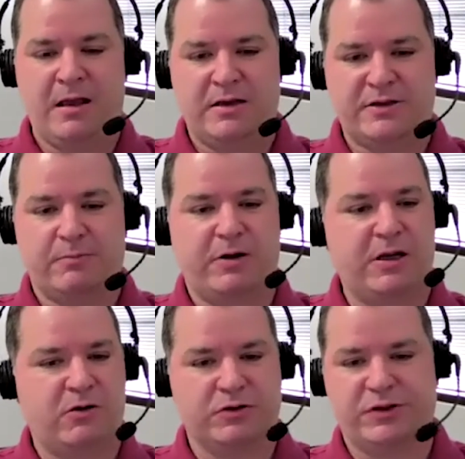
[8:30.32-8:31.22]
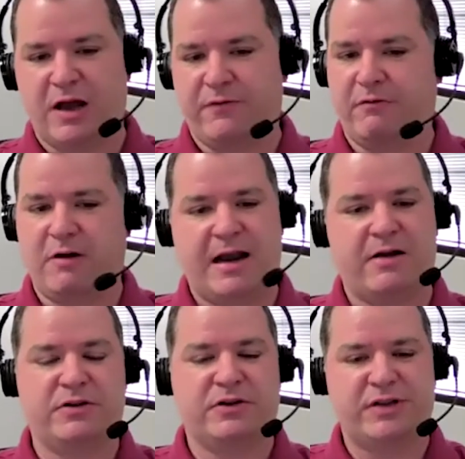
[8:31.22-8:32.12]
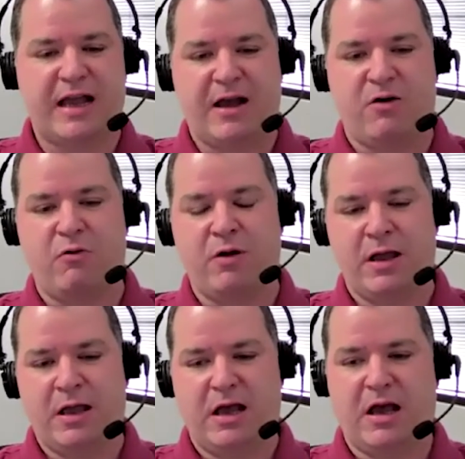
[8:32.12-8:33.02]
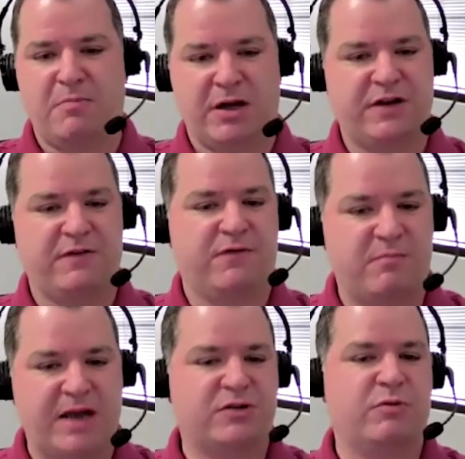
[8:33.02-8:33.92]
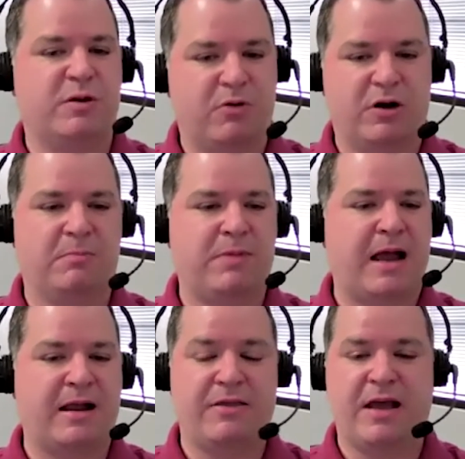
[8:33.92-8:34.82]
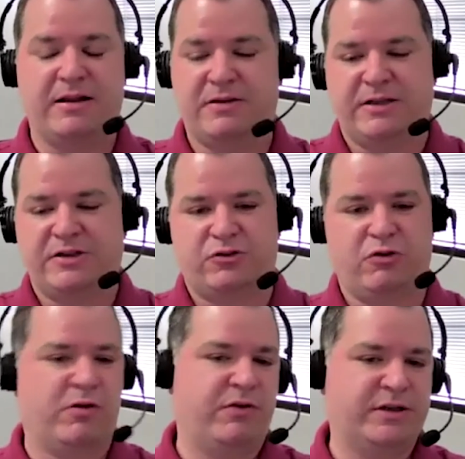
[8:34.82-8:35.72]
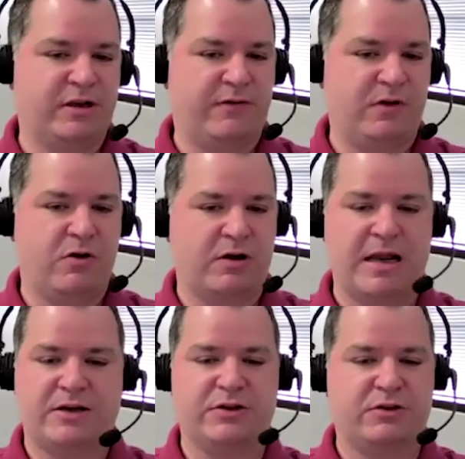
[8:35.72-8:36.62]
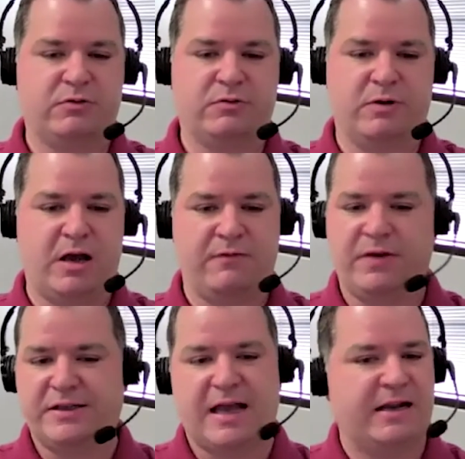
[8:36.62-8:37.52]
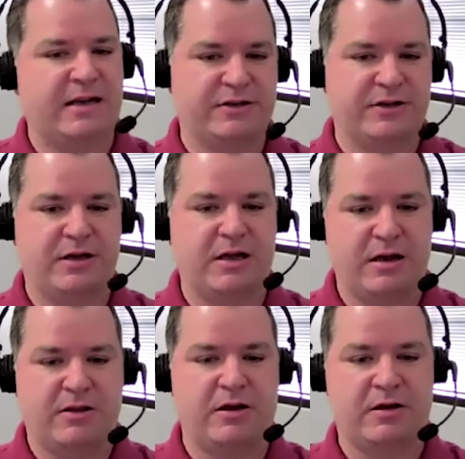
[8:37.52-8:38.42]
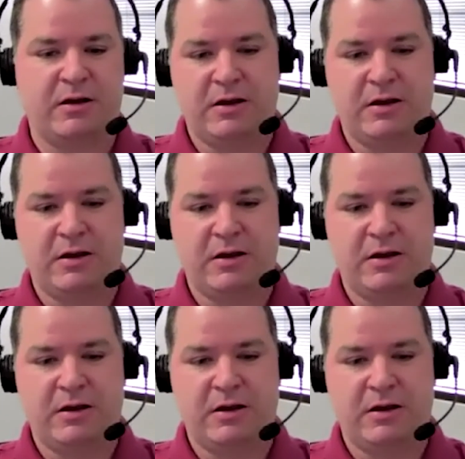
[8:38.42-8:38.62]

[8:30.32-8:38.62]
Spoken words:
some pretty cool stuff around just how much information we're pulling back. And that's true on things if you've got connections through VSAT links and other